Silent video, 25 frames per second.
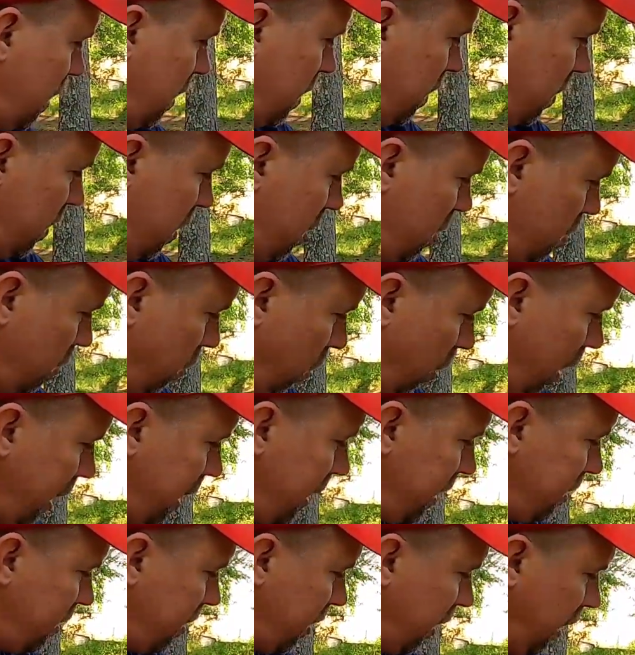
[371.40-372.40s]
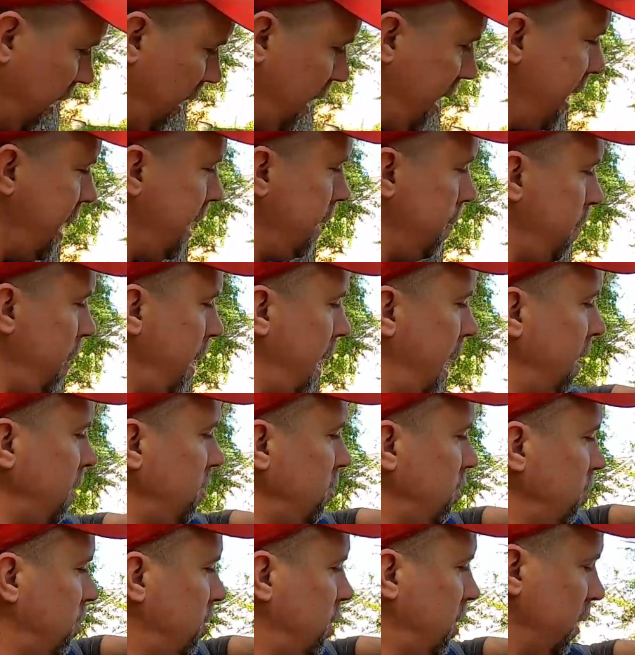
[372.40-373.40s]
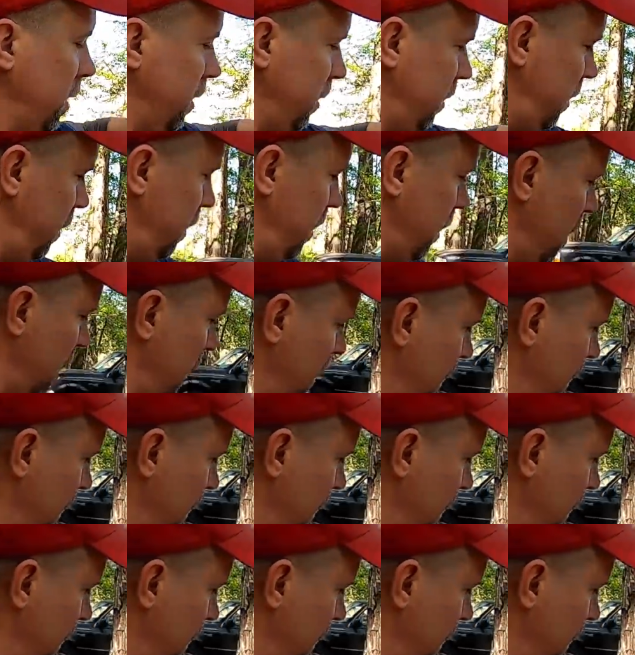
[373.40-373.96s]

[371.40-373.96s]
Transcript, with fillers: uh, no brake select master cylinder